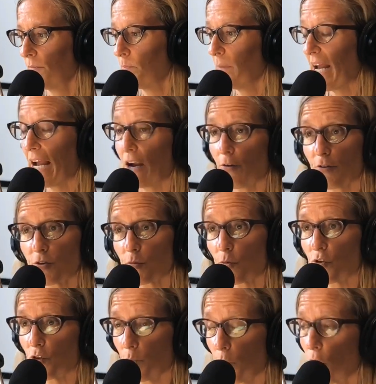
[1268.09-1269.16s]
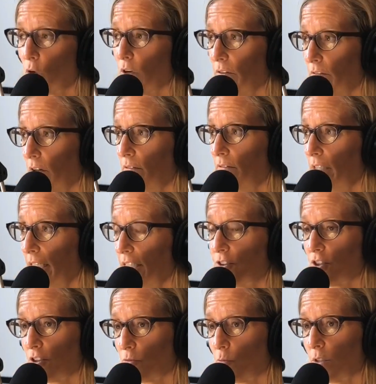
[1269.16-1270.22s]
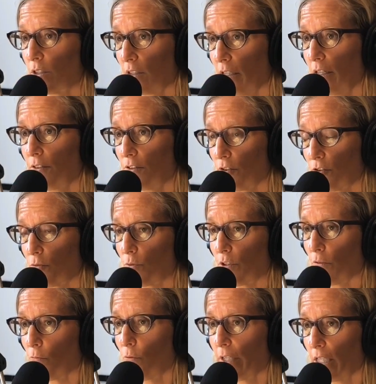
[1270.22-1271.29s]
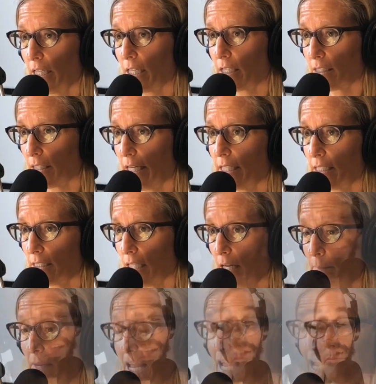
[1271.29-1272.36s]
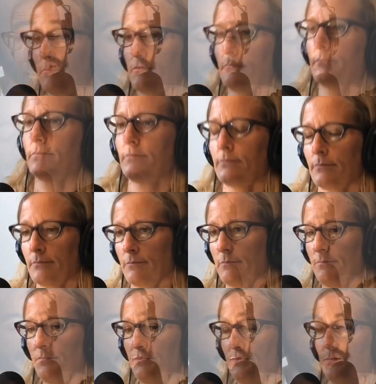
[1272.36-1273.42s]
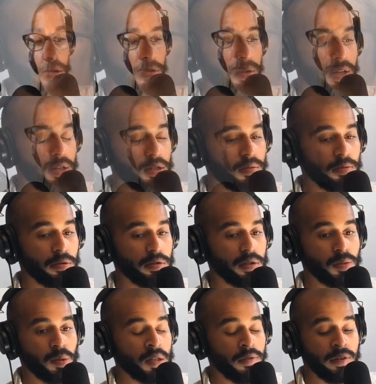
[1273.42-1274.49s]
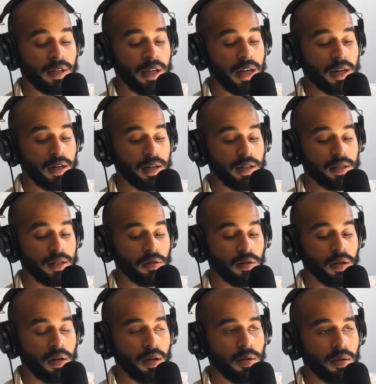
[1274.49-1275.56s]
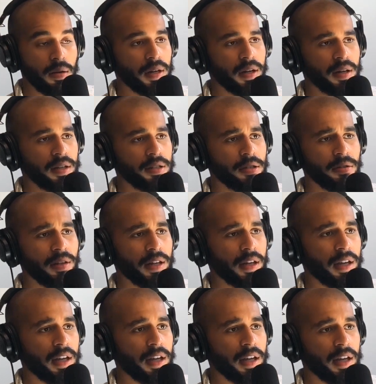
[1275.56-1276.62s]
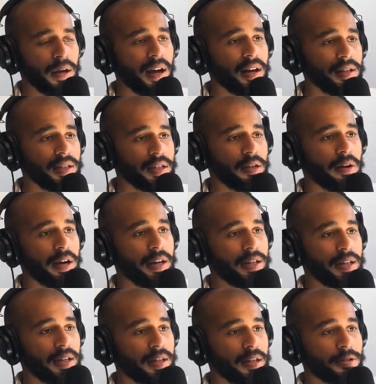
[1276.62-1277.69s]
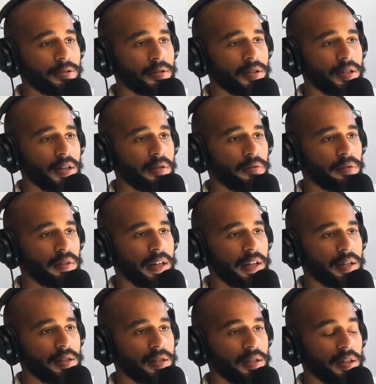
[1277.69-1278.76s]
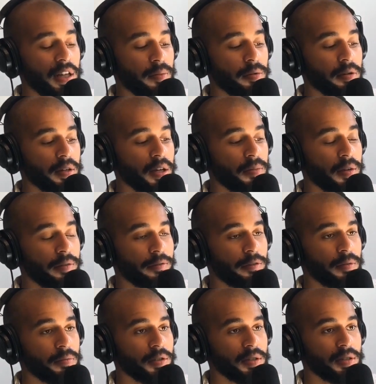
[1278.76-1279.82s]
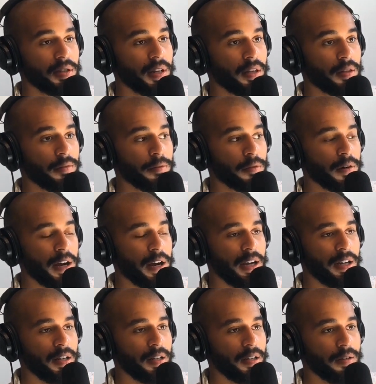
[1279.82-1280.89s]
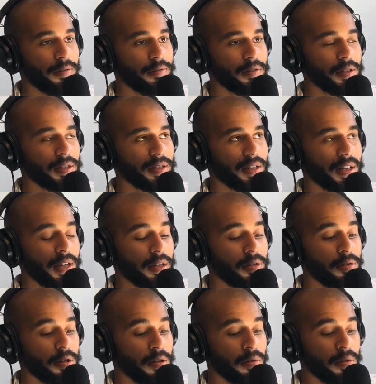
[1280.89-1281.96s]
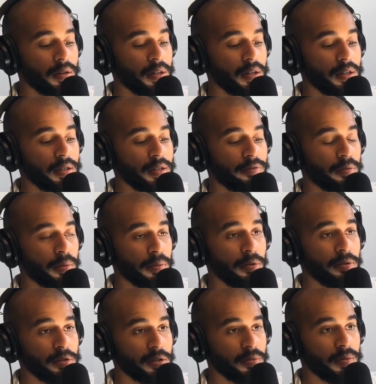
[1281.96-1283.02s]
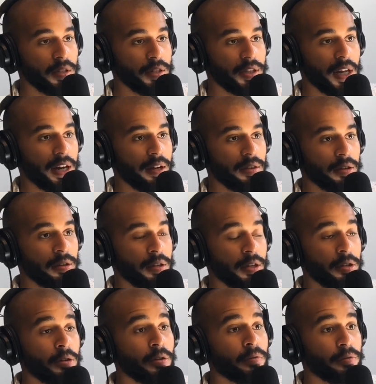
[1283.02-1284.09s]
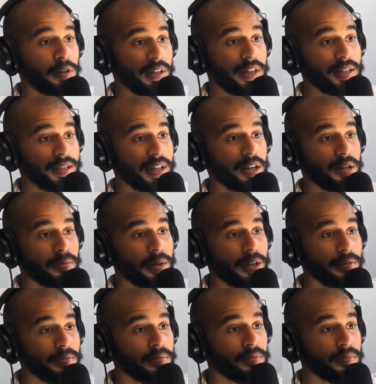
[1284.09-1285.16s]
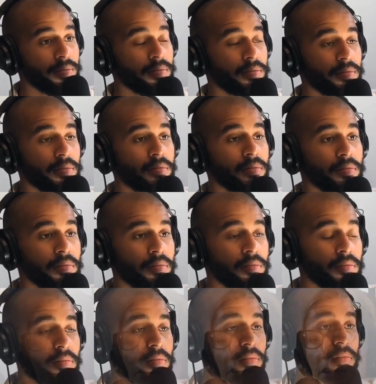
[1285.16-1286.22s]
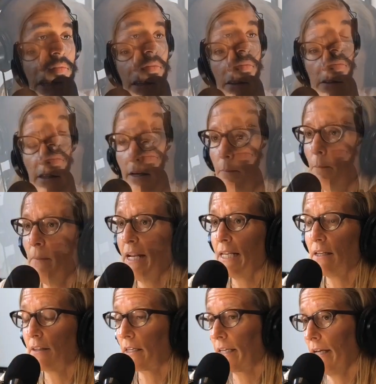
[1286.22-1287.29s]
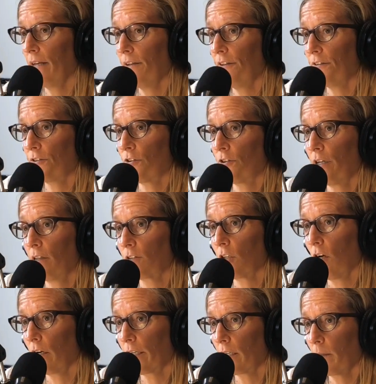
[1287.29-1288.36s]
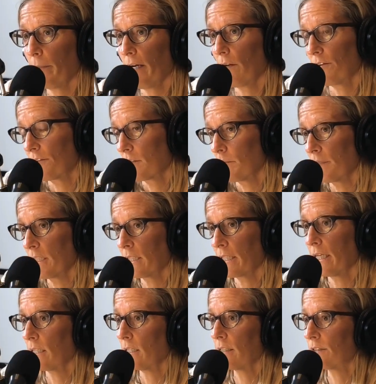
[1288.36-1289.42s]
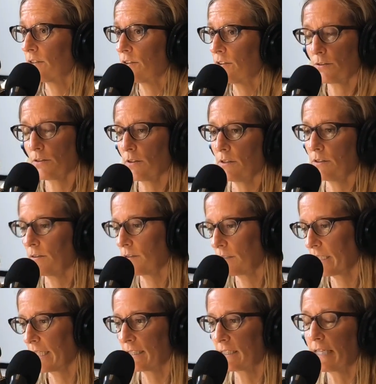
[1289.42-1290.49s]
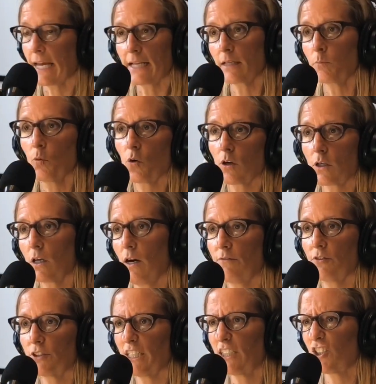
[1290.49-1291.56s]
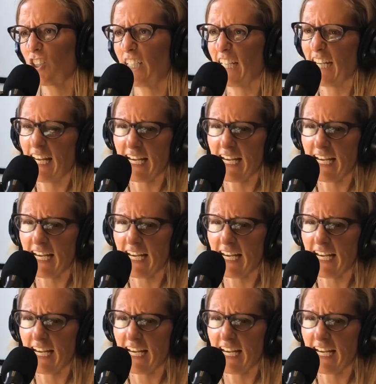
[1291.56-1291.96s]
Parents were supportive of it. It just was a really exciting time. Yeah, and just going off of that, like, I know you can't support specific candidates, but is there like any policy or idea that you're seeing related to labor coming from just like the variety of just like, you know, different proposals being shot out there that you're really excited about? So one of the things that many of the candidates are now talking about is something that is getting more conversation.